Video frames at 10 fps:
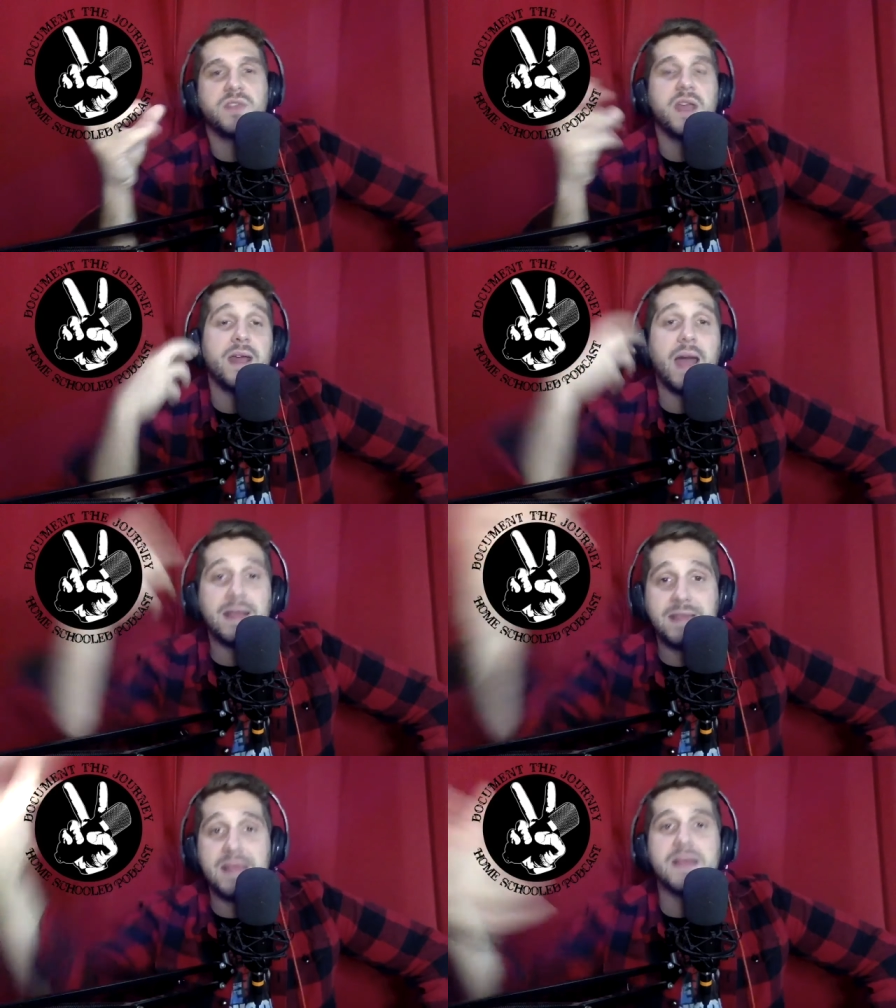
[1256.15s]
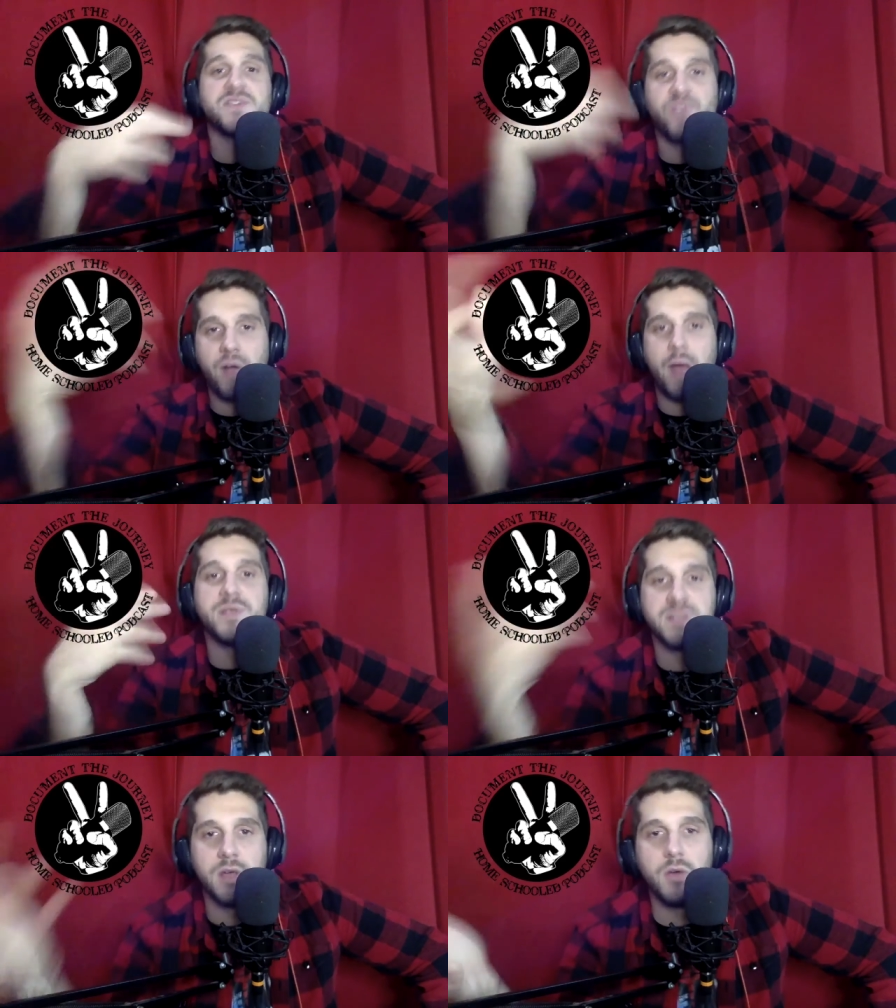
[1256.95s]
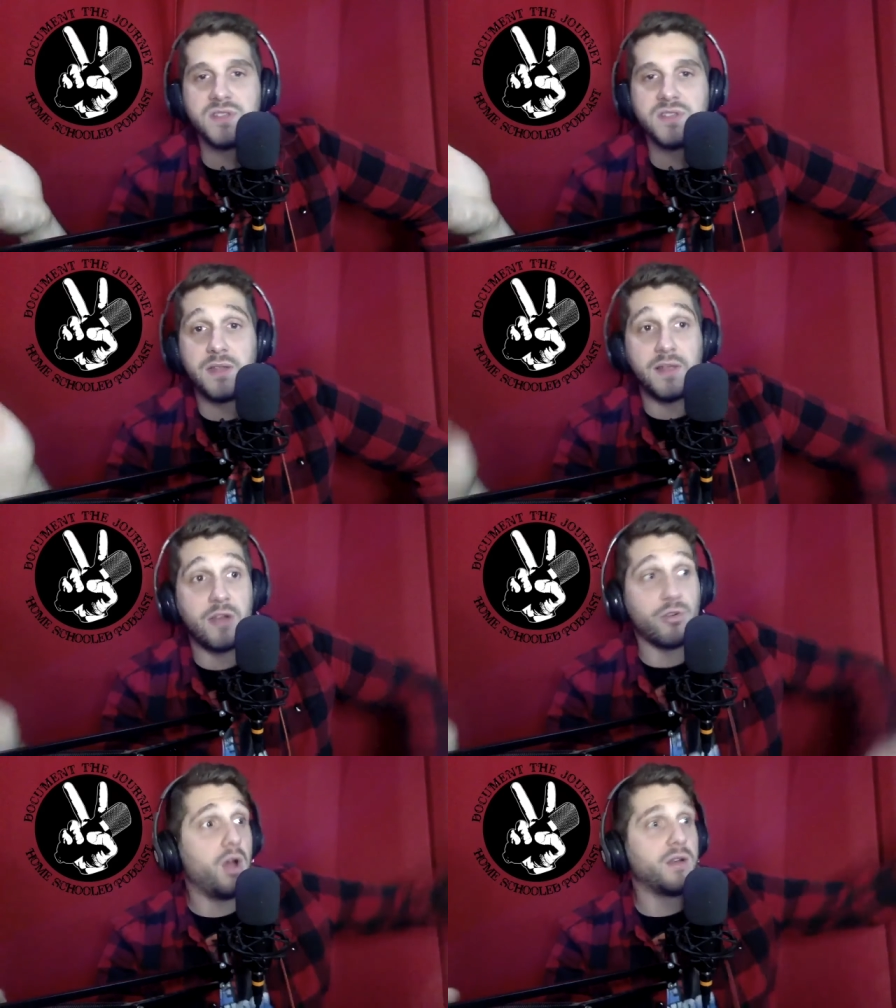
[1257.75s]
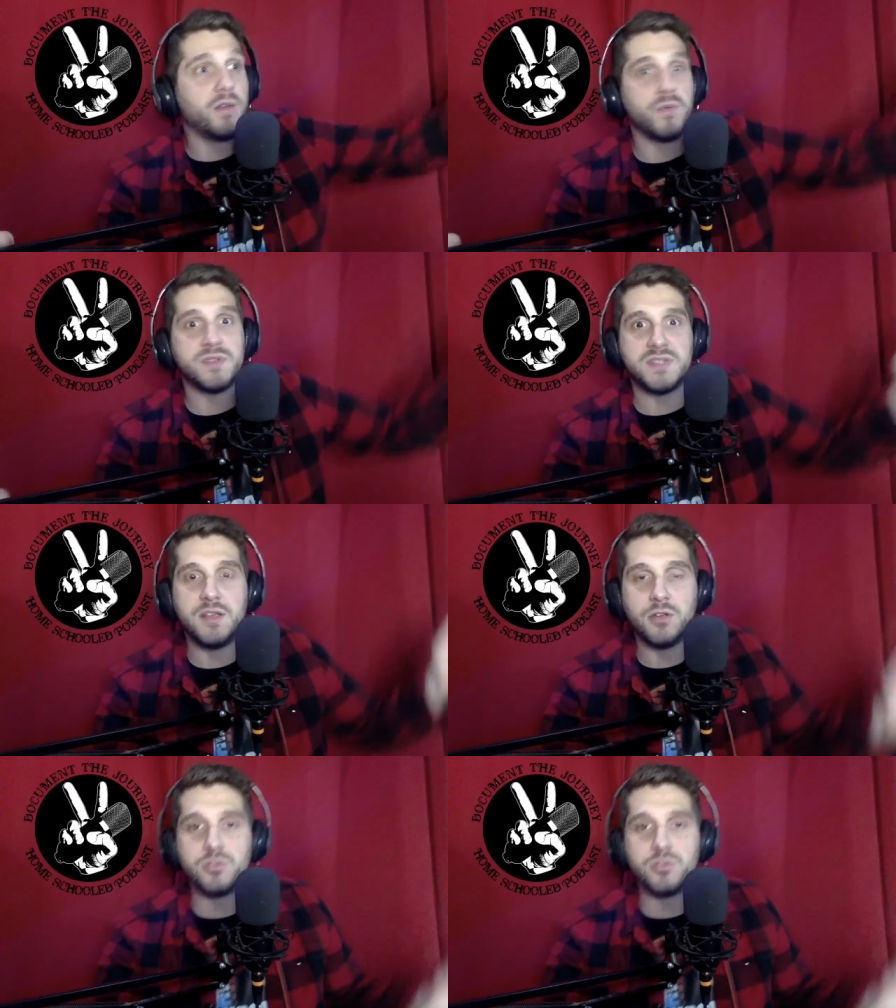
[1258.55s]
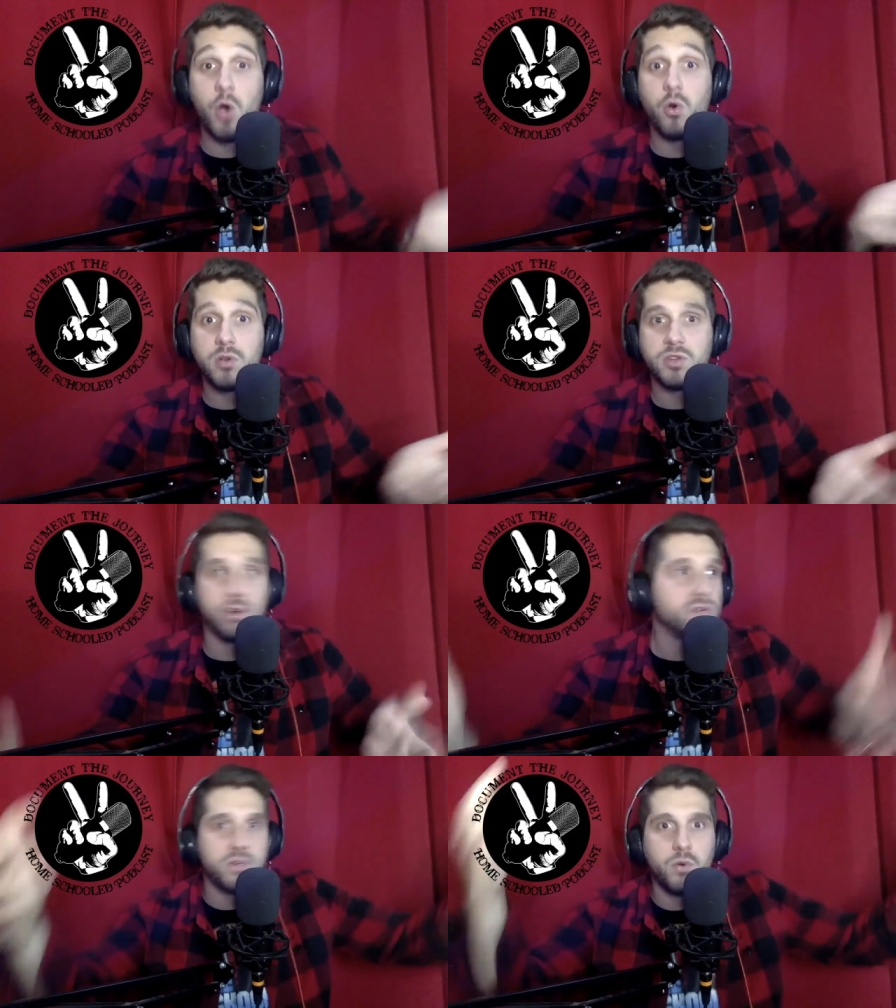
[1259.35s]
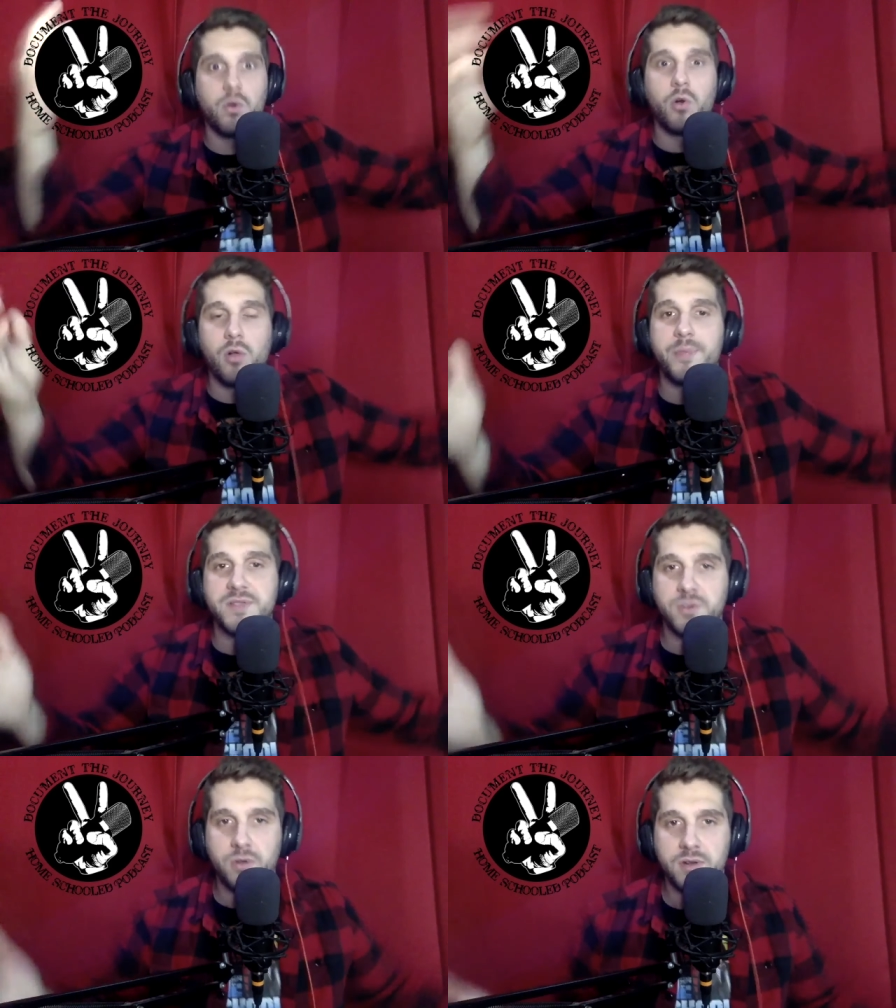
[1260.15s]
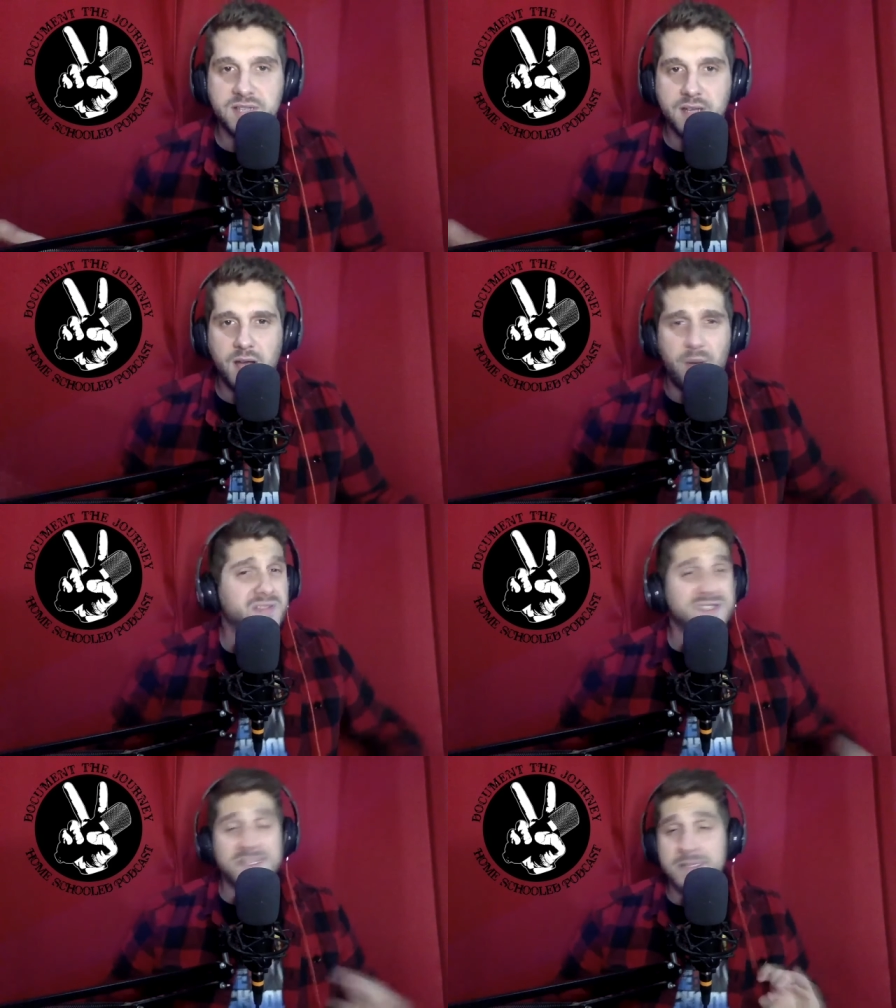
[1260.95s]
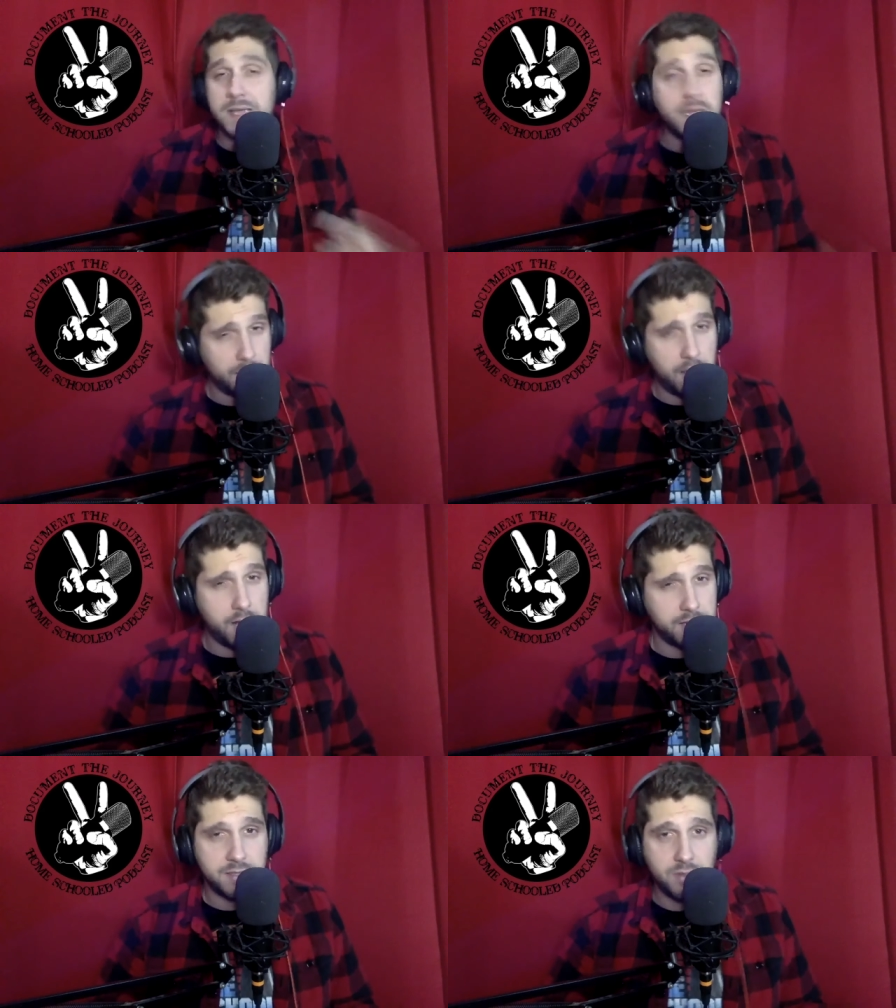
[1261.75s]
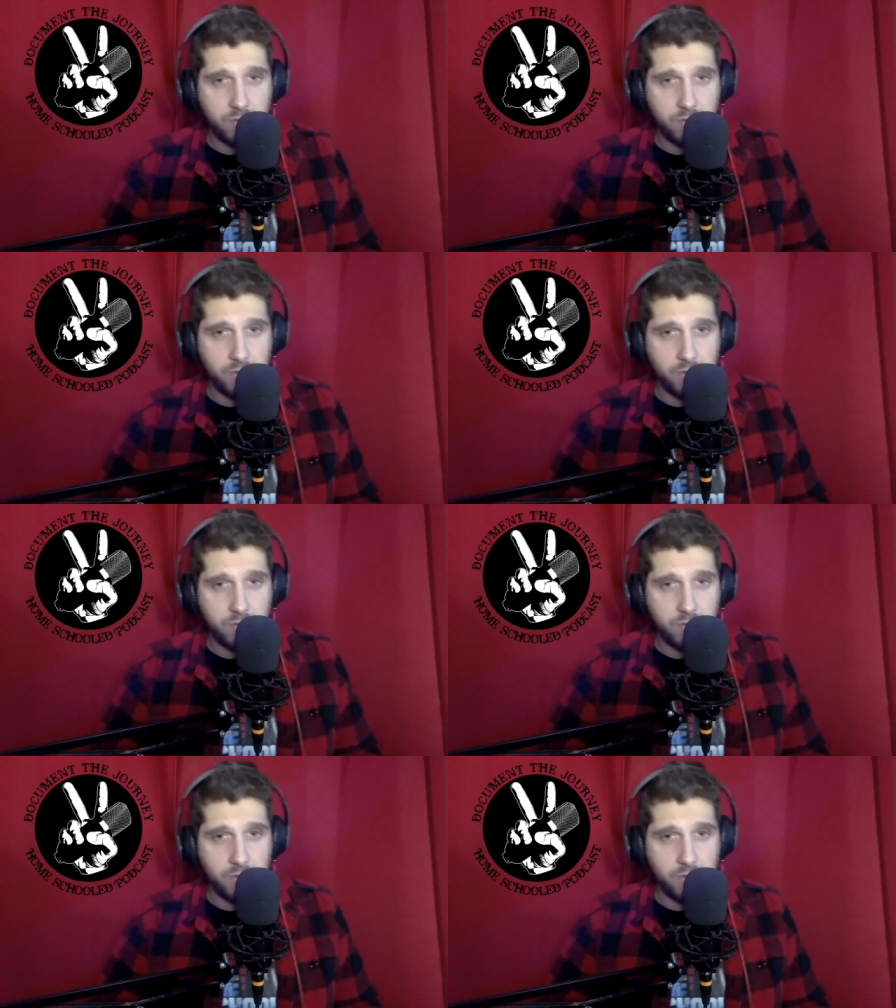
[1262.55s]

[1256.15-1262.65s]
getting ideas for episodes, and then later on you would see your joke turned into a whole episode on a sitcom. I've seen it, guys.